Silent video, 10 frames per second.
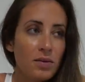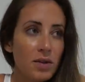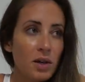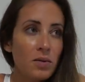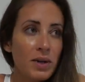
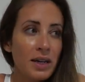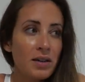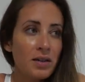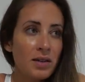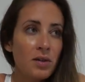Don't
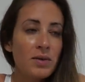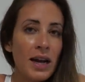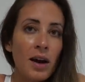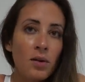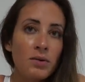get so
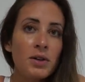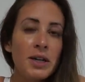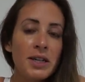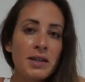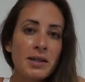down
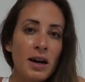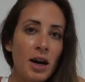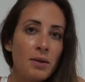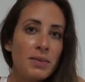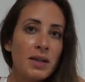during these times.